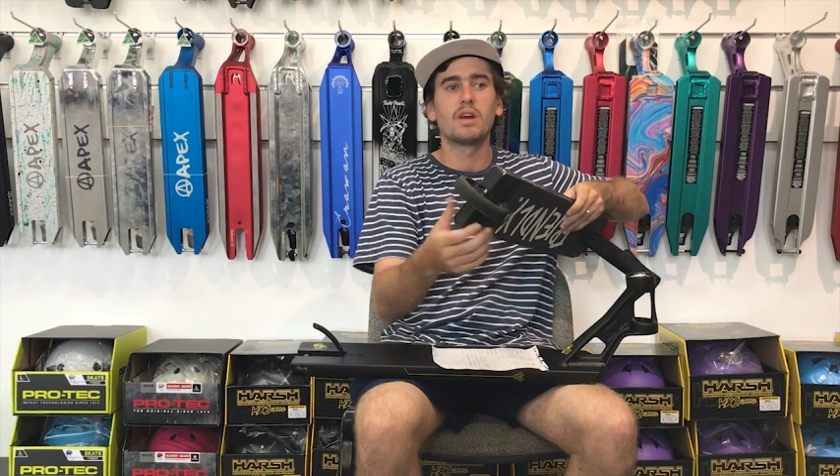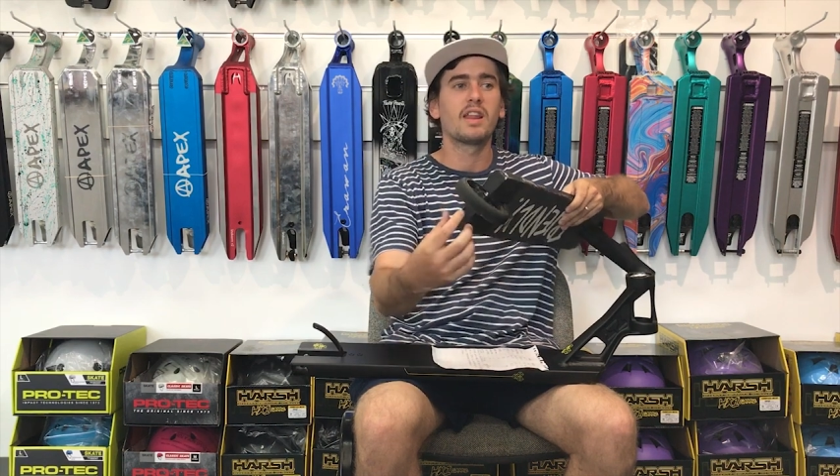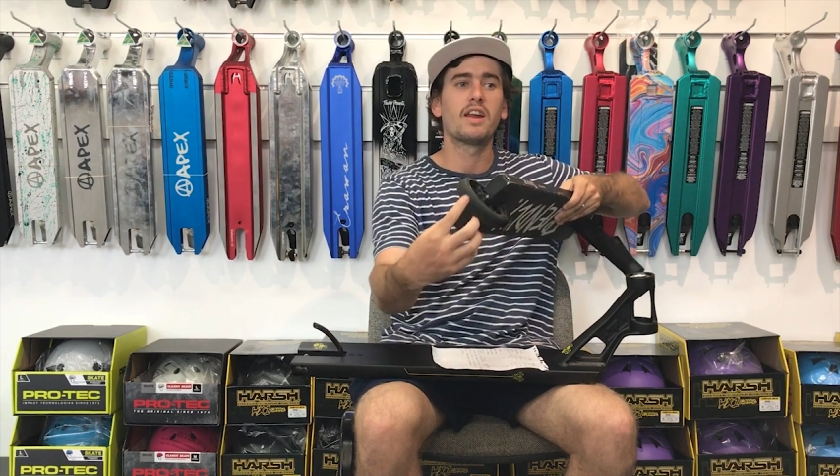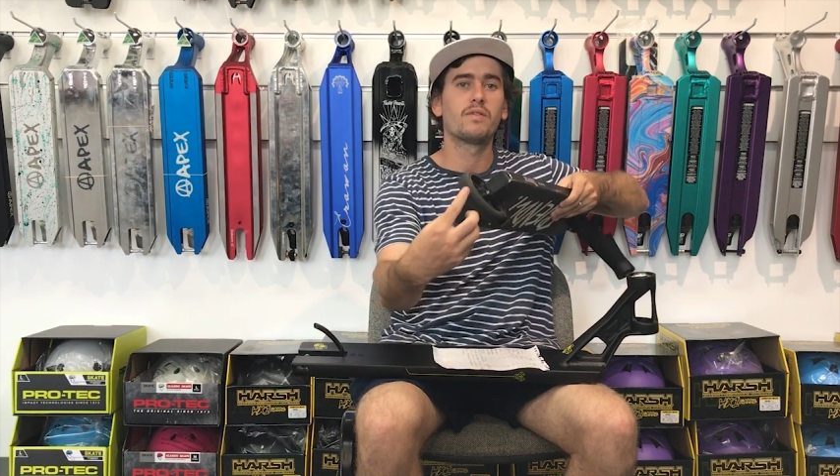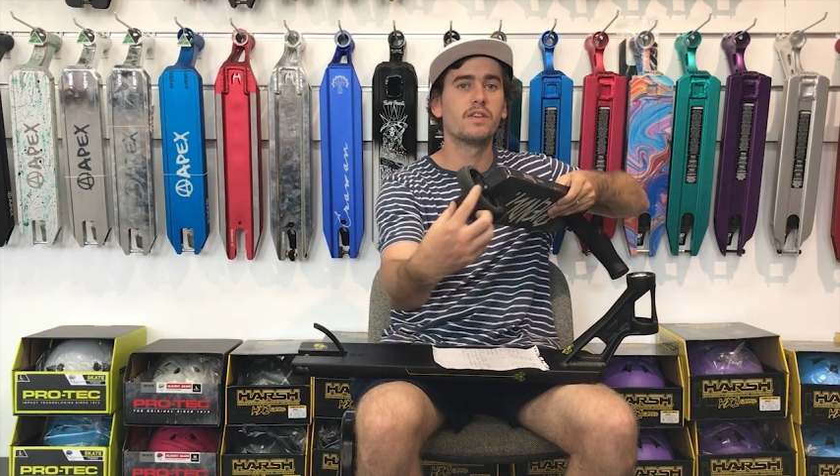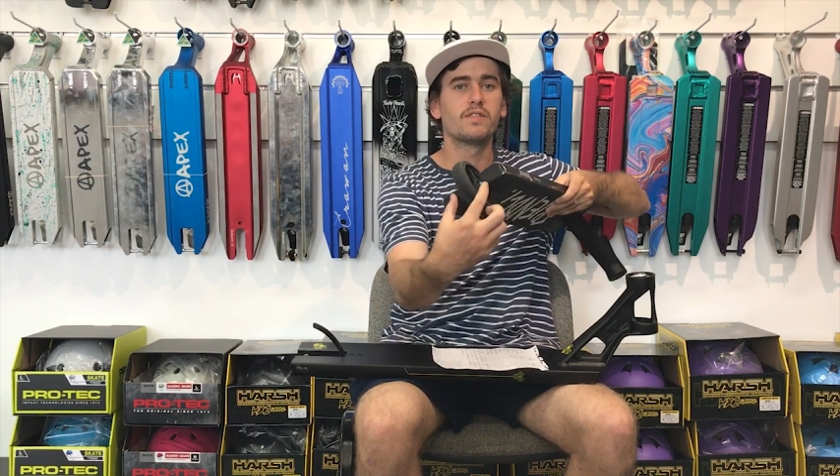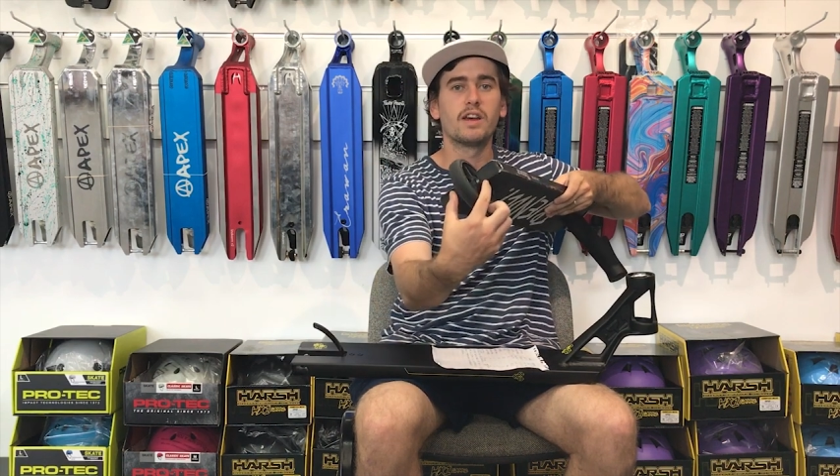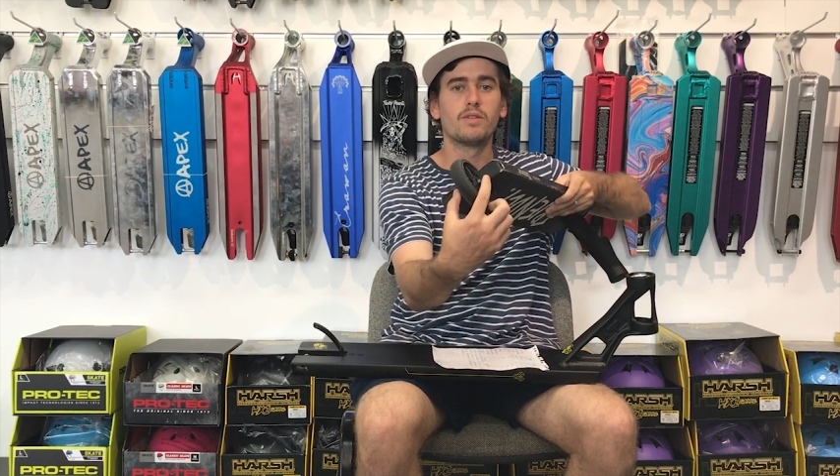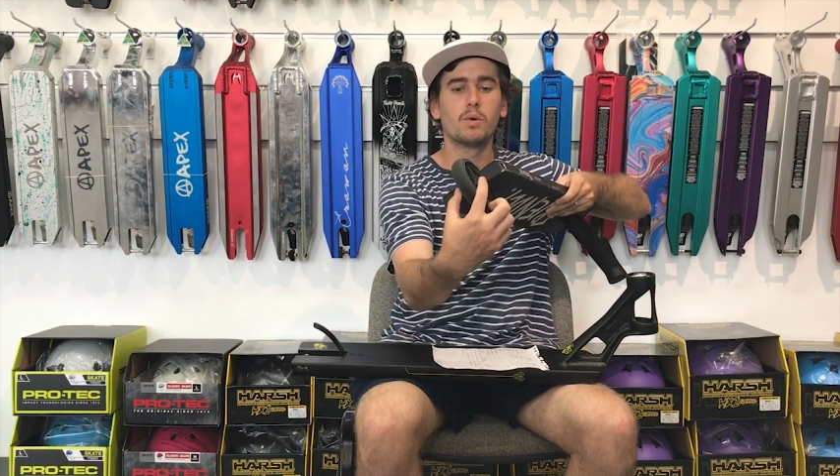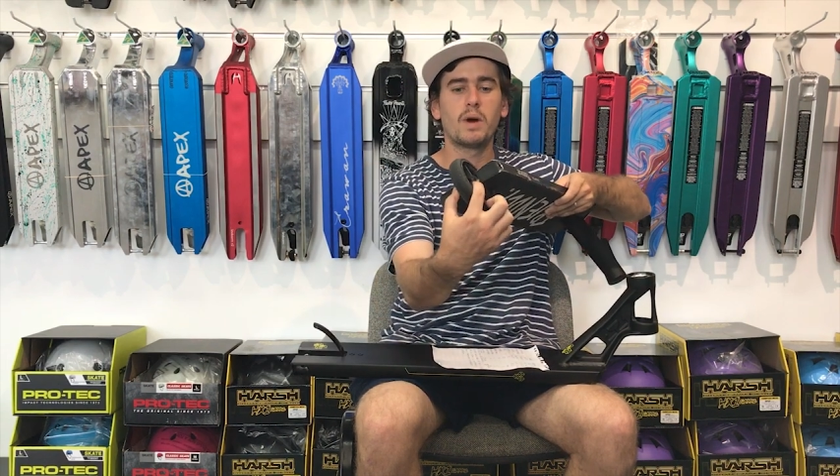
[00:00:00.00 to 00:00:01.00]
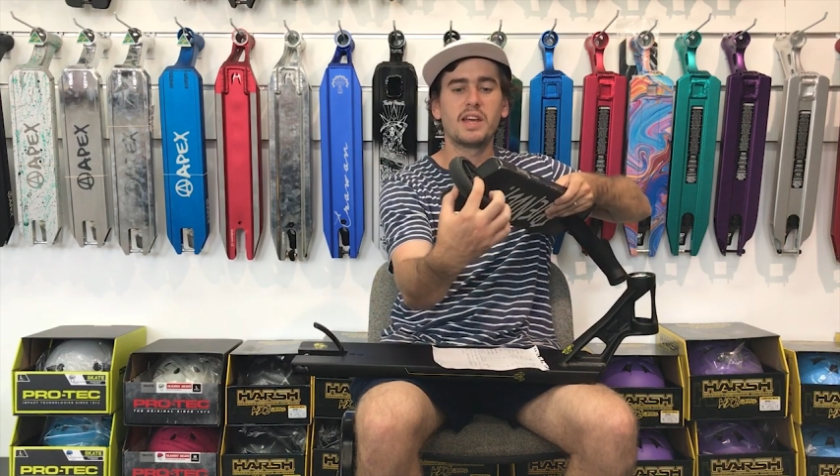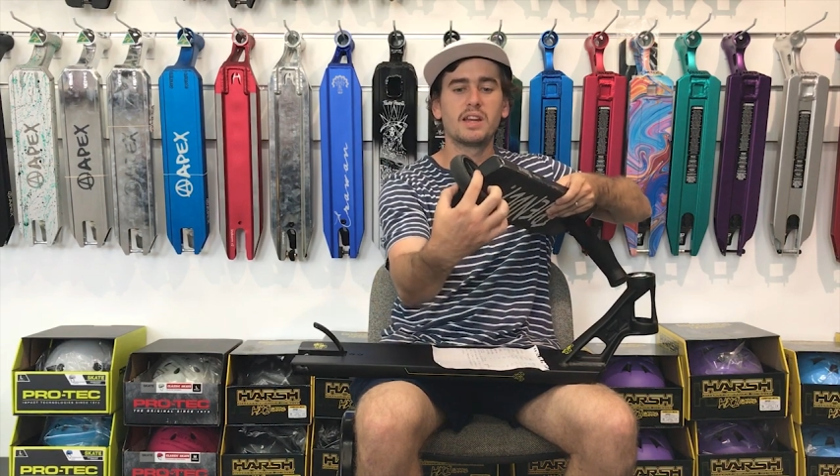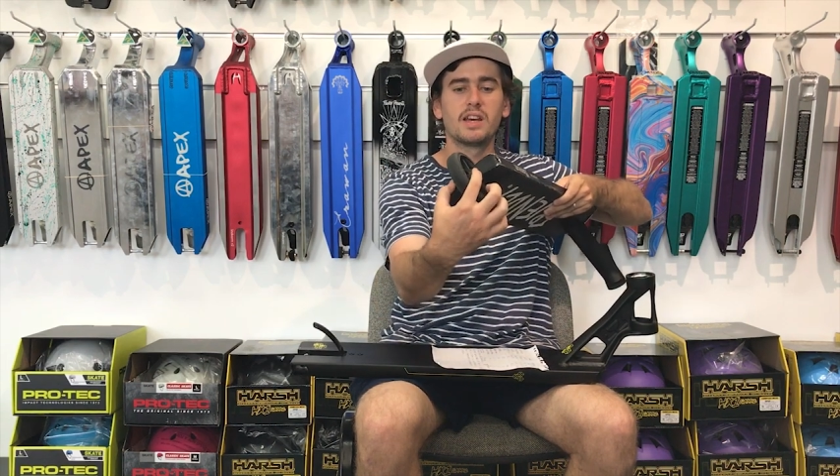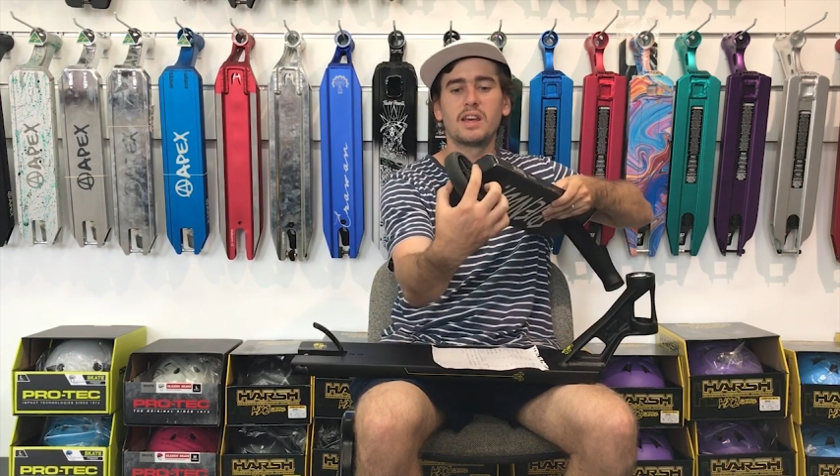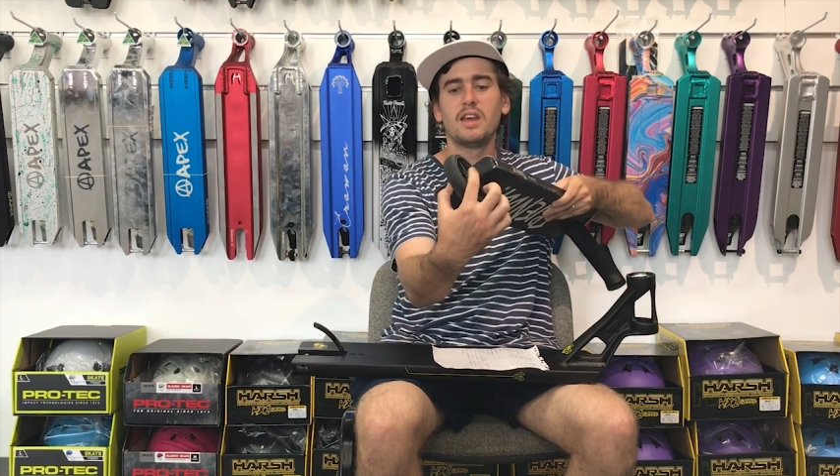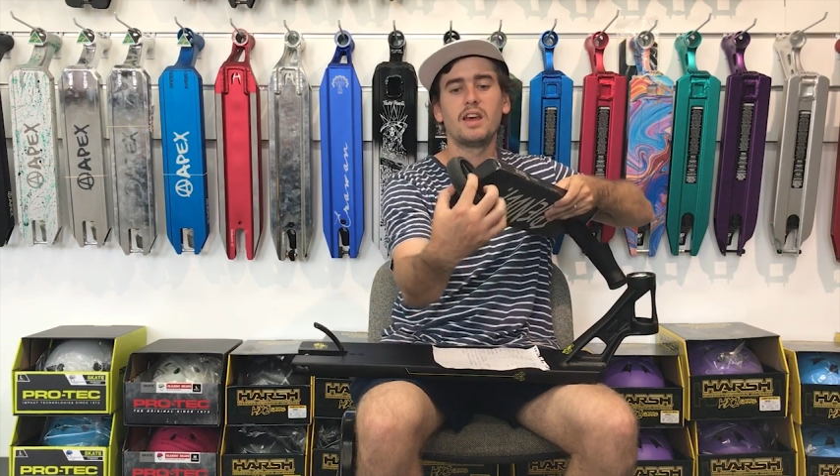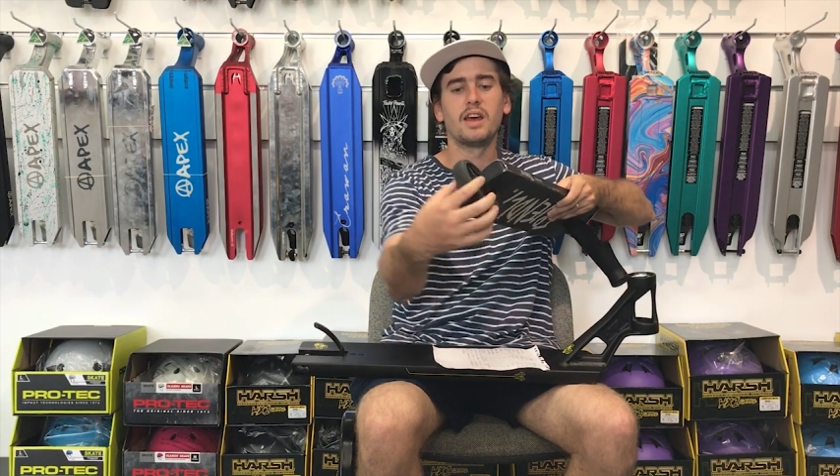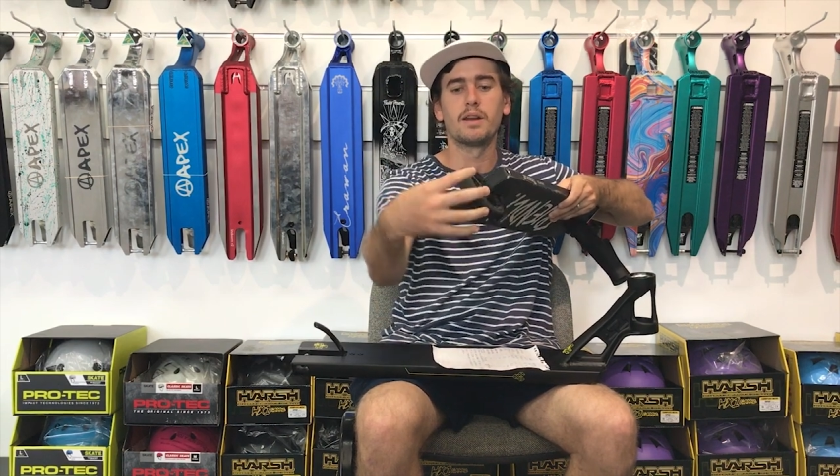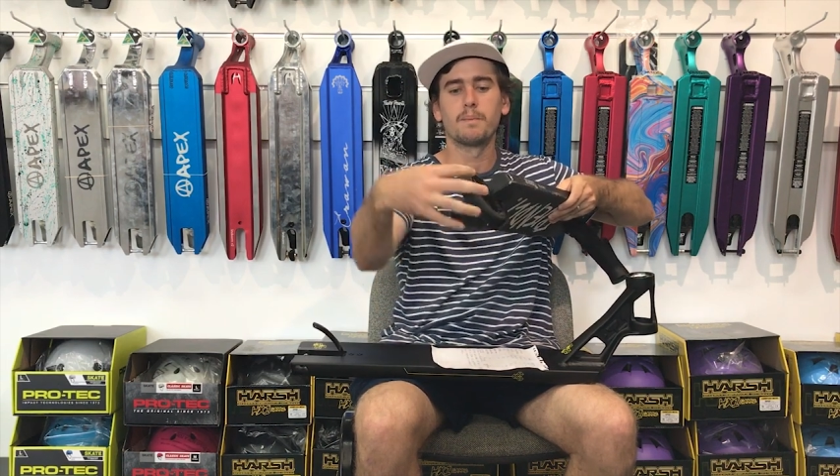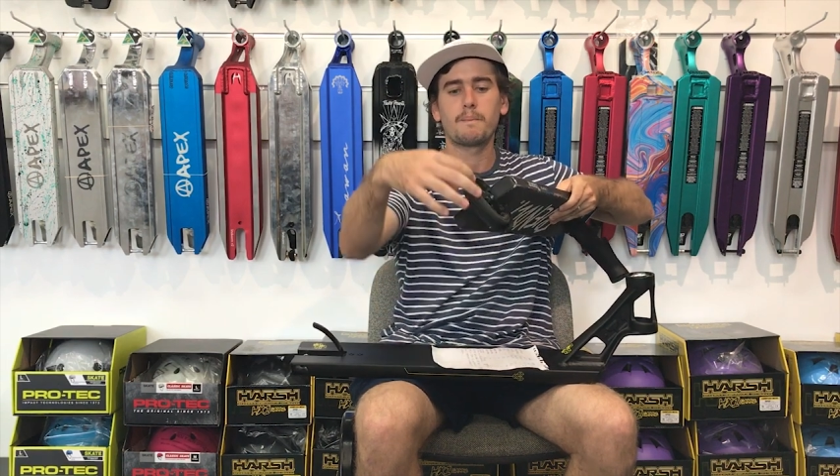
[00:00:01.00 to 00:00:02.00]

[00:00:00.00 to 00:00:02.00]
get that off your Flavor Awakening, and